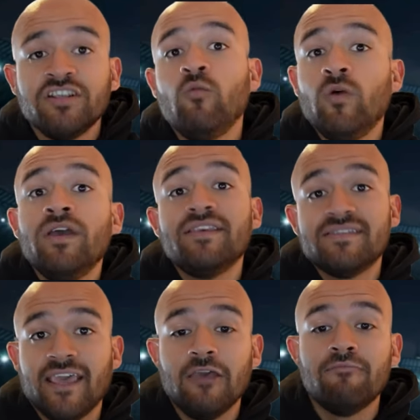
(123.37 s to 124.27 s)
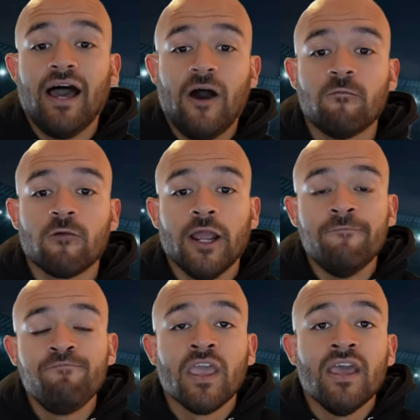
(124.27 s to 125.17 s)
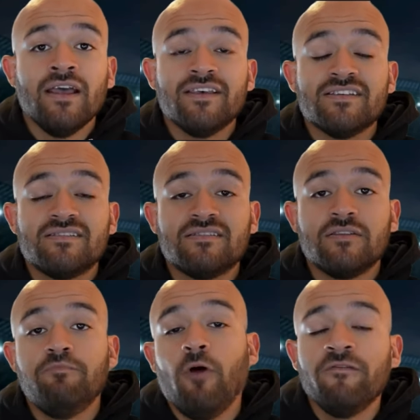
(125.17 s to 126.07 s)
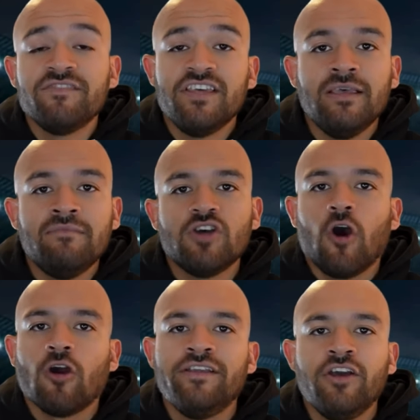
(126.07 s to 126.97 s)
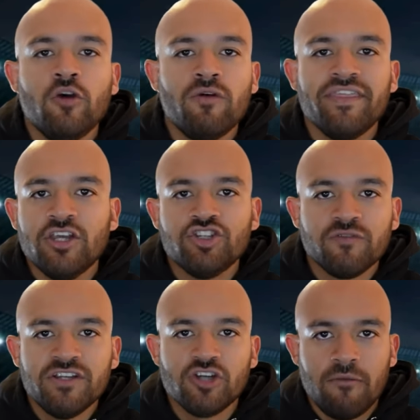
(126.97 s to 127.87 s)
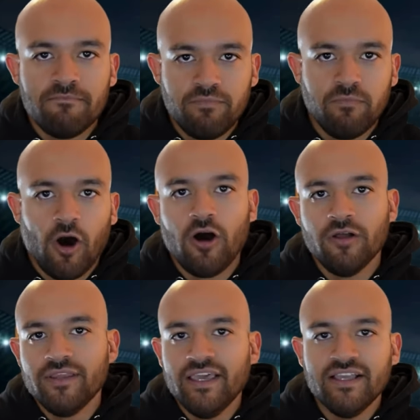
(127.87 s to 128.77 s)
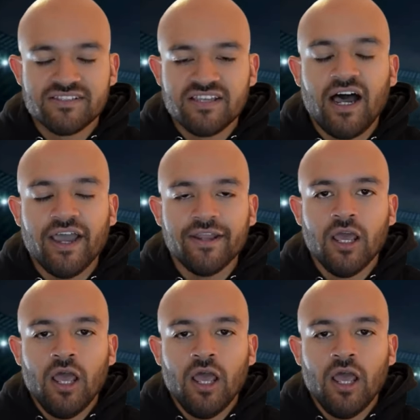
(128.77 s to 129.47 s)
win this game outright. Both teams are dealing with injuries on each side.